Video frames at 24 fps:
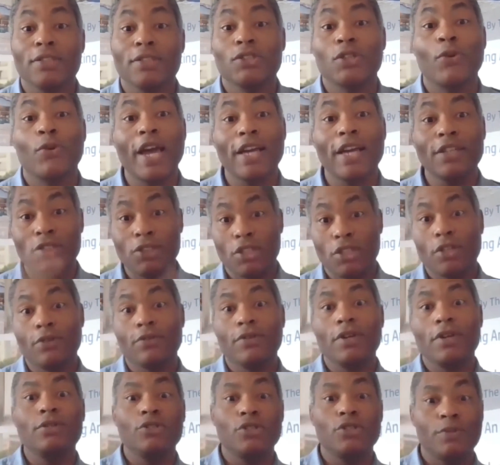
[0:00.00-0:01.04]
So we actually took a
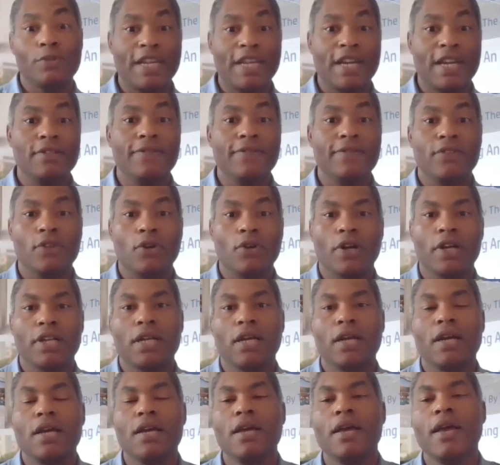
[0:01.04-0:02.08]
road trip down to
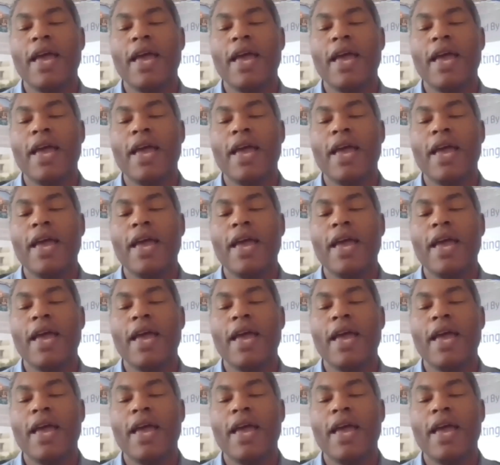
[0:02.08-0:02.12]
Florida.